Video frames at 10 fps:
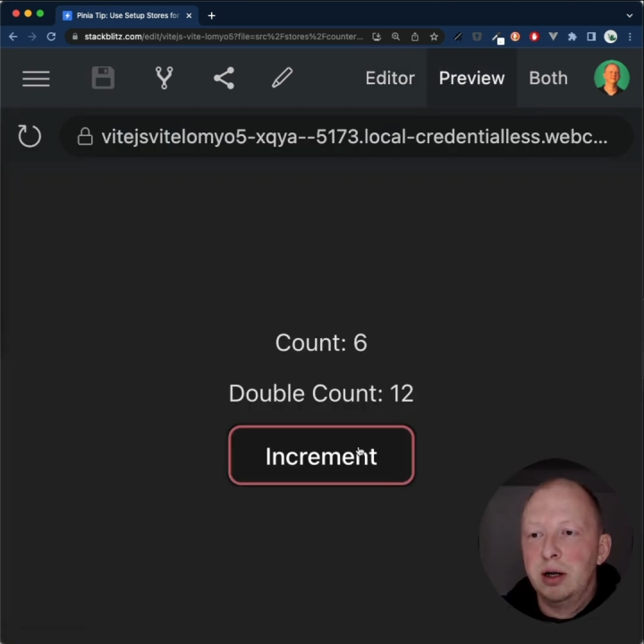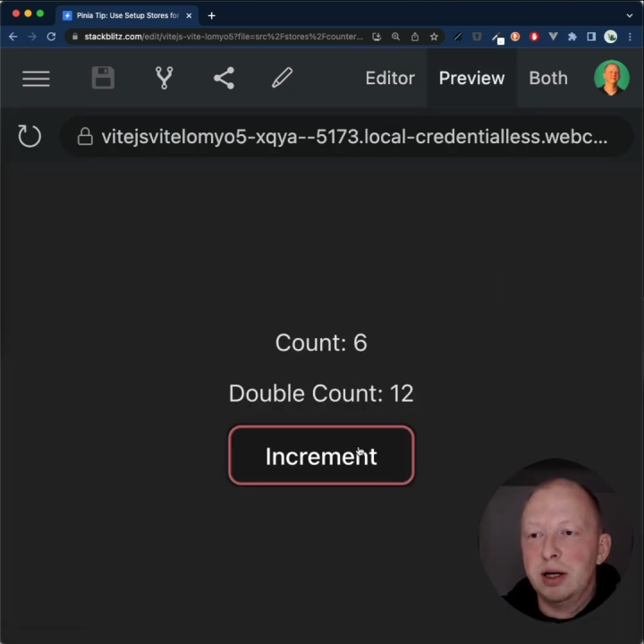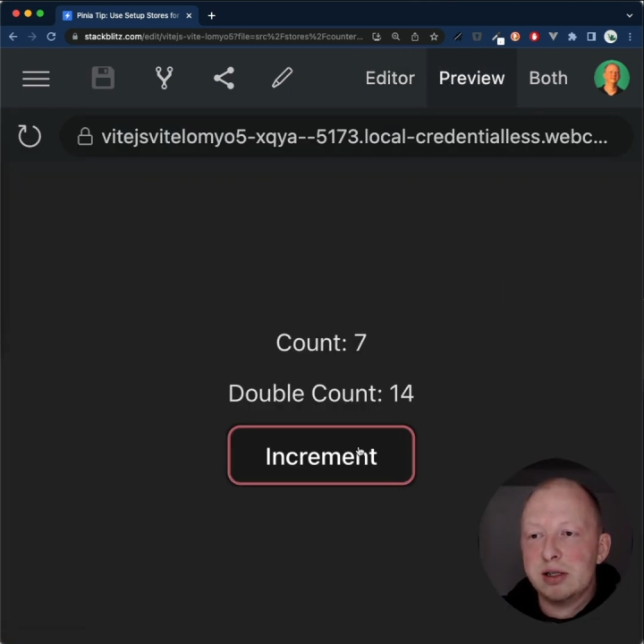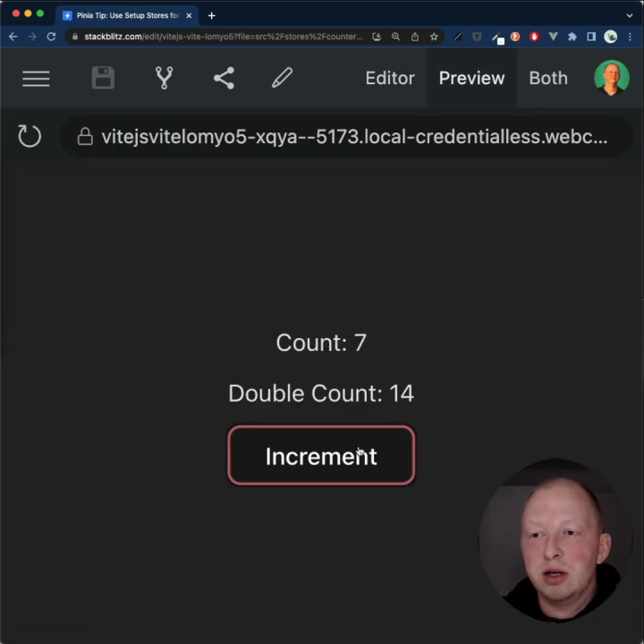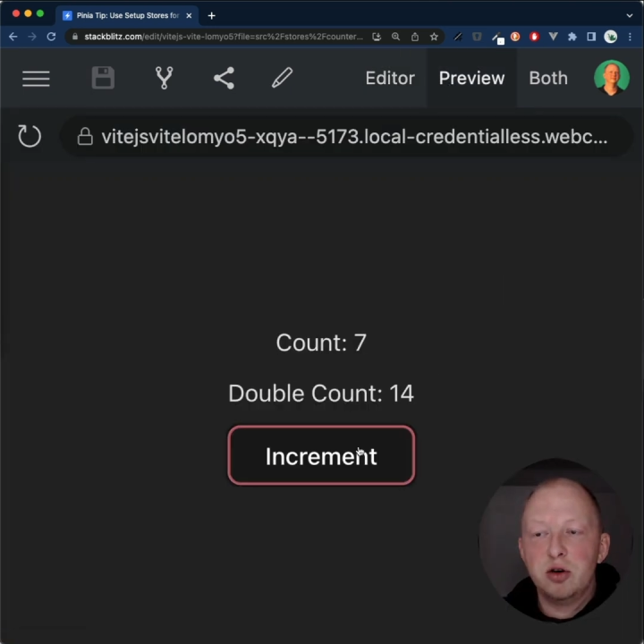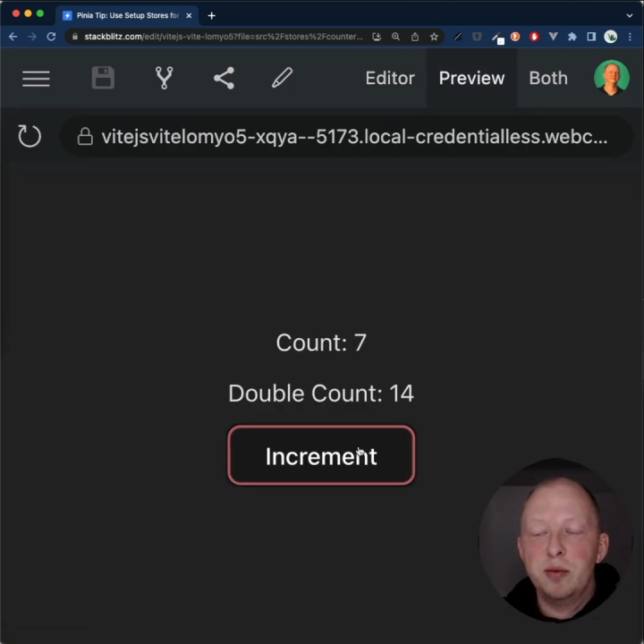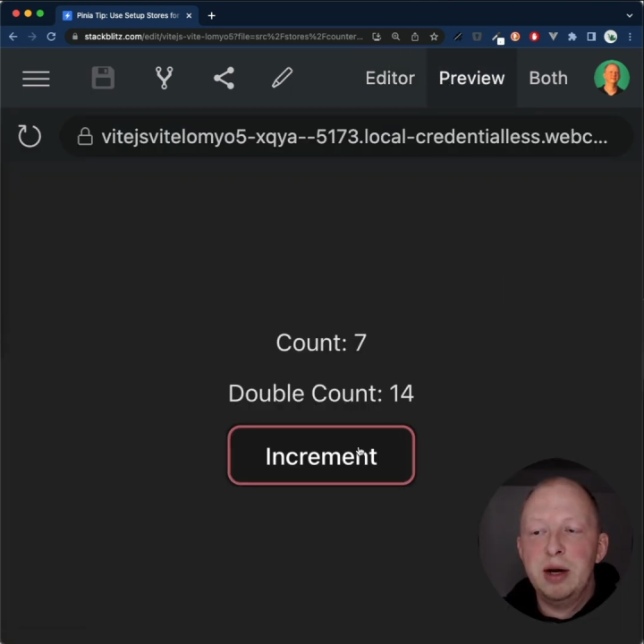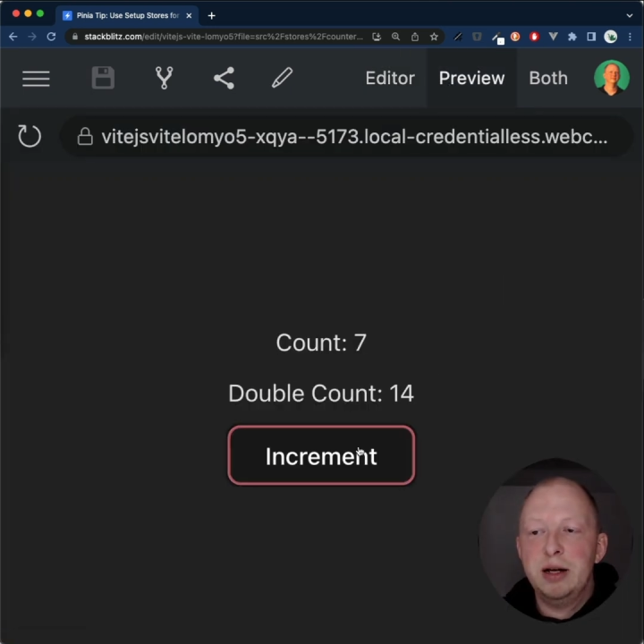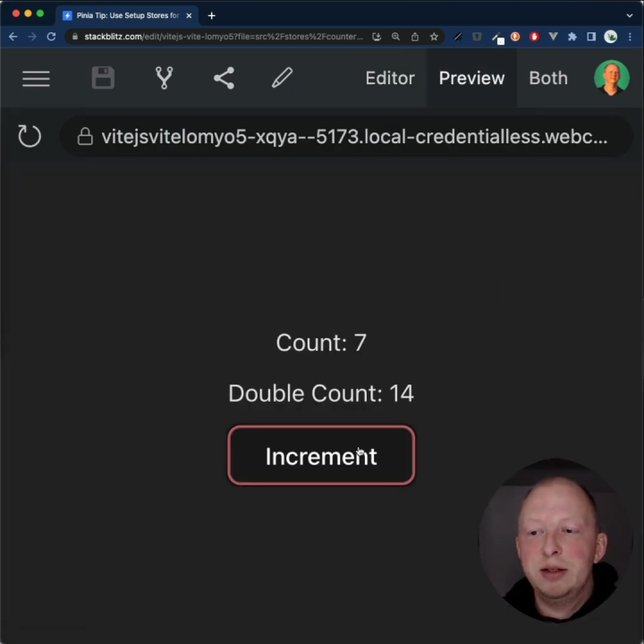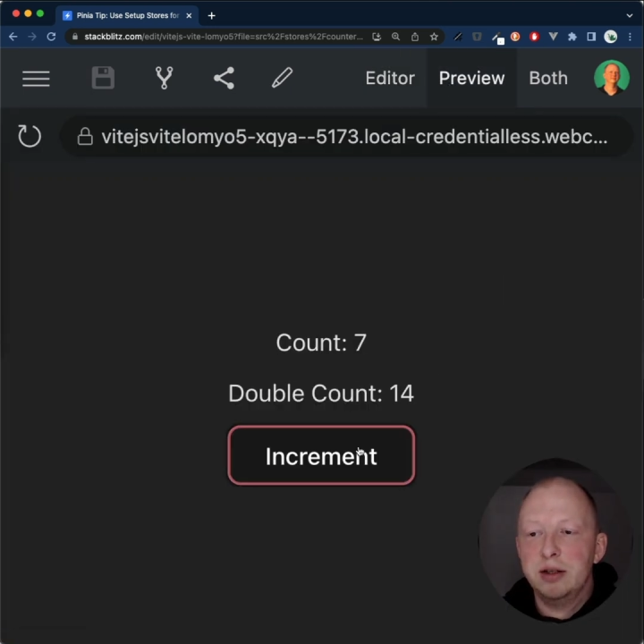let's
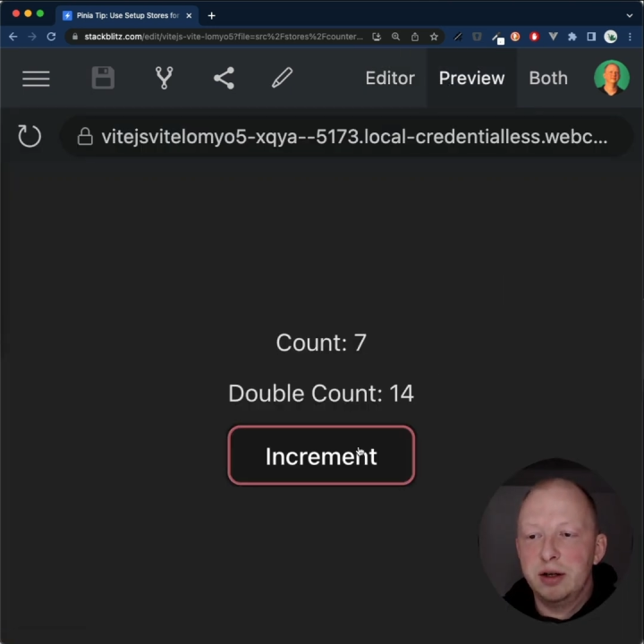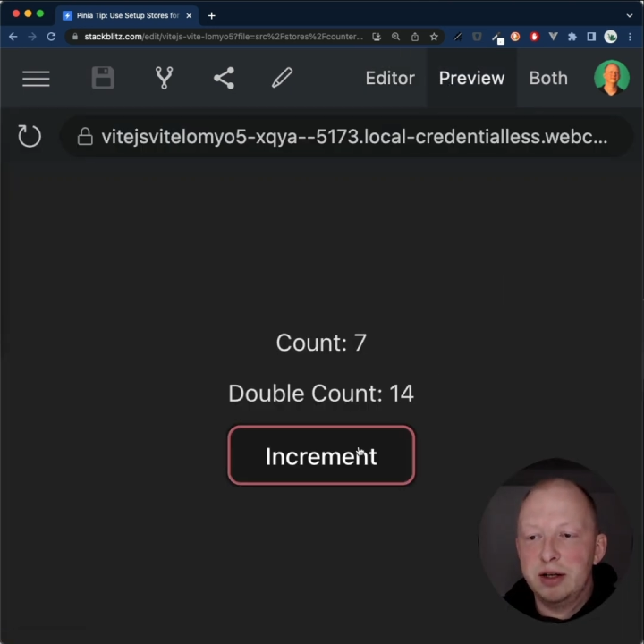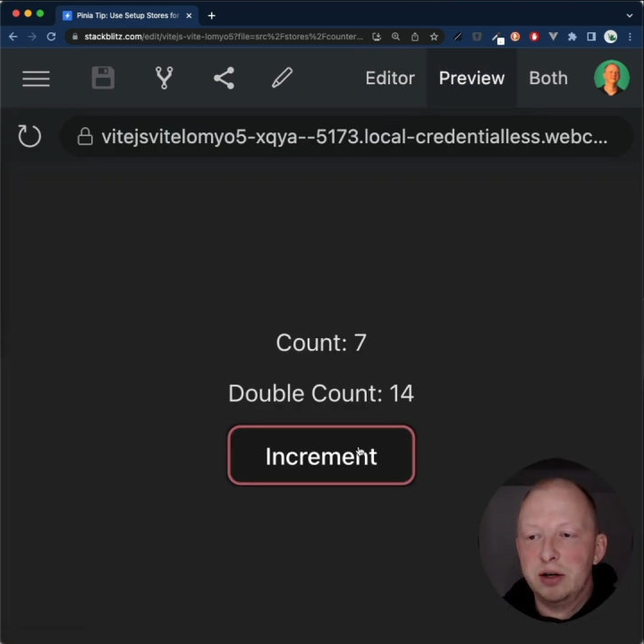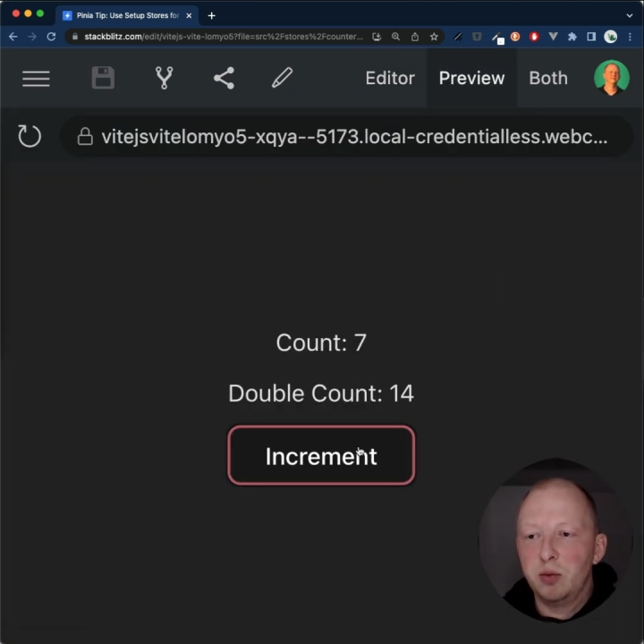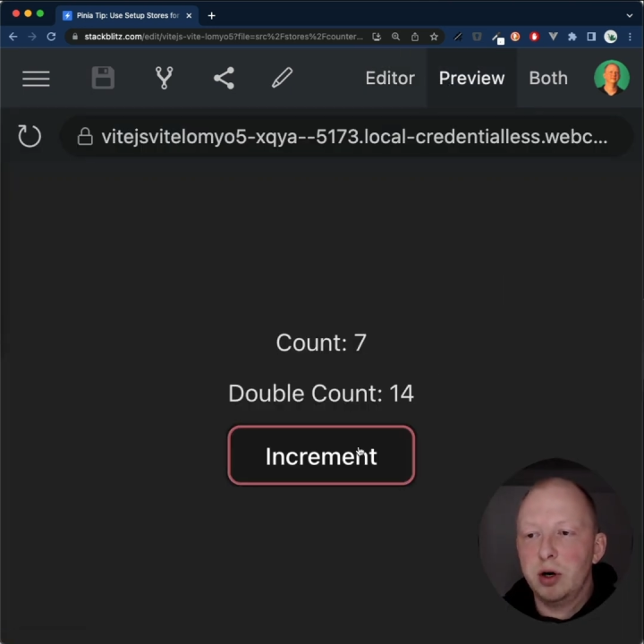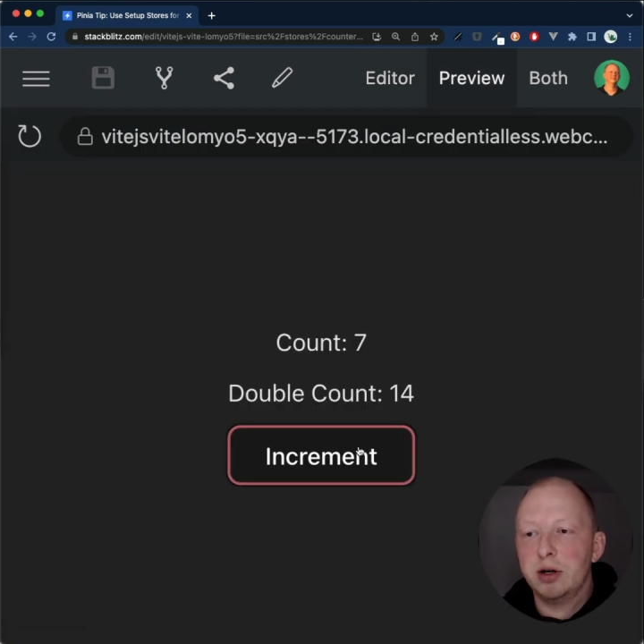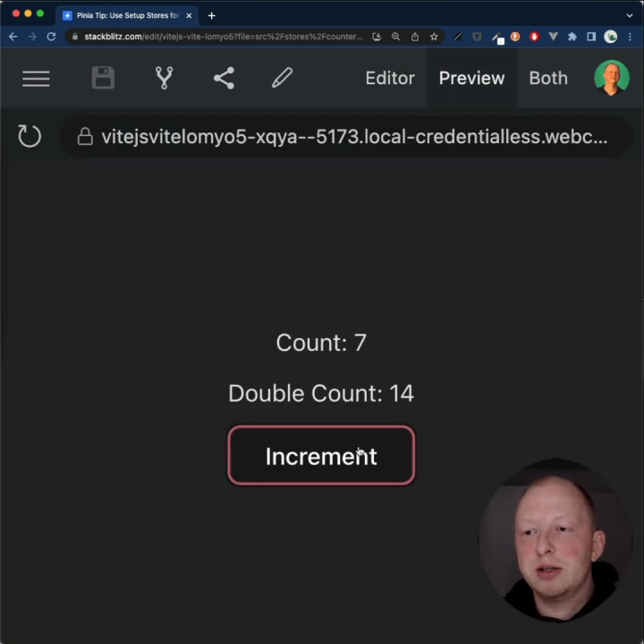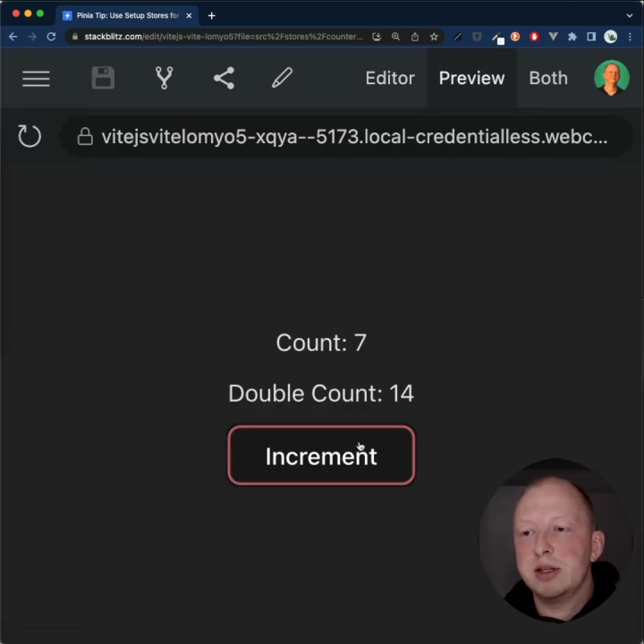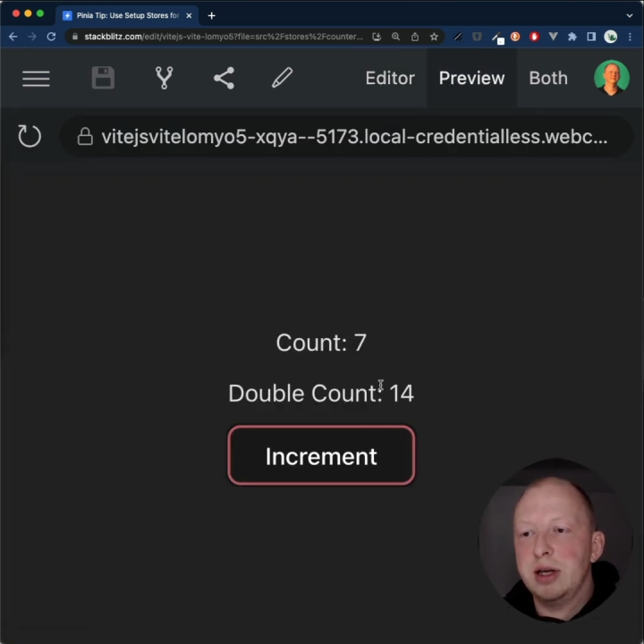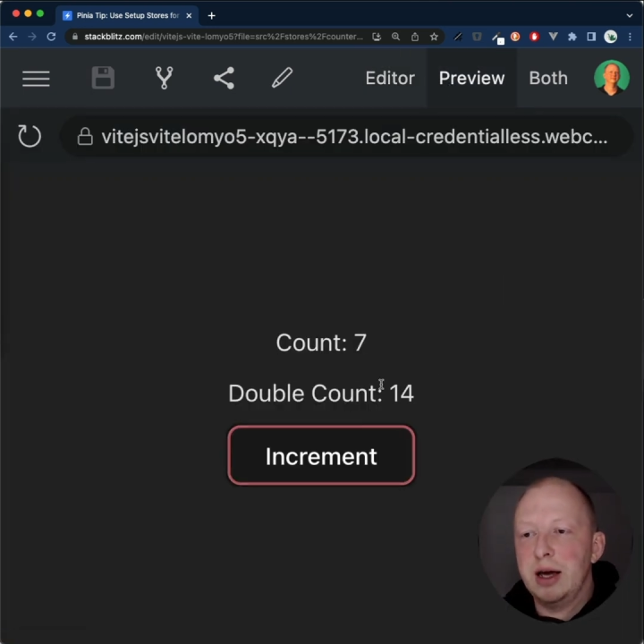increment, that works